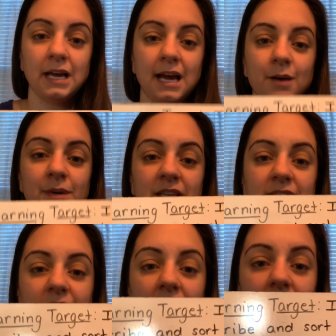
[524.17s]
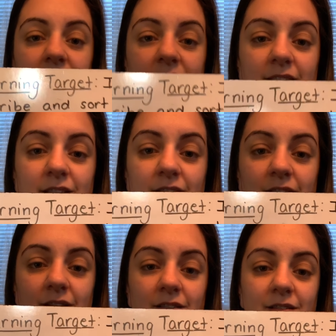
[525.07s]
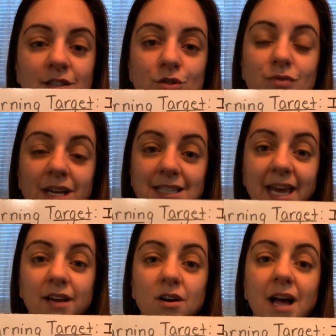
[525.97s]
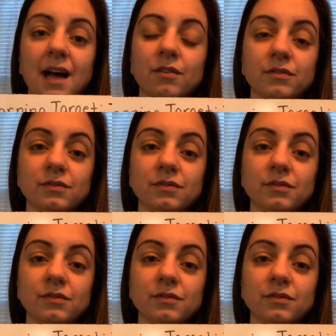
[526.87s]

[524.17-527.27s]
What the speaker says: How many sides does a rectangle have?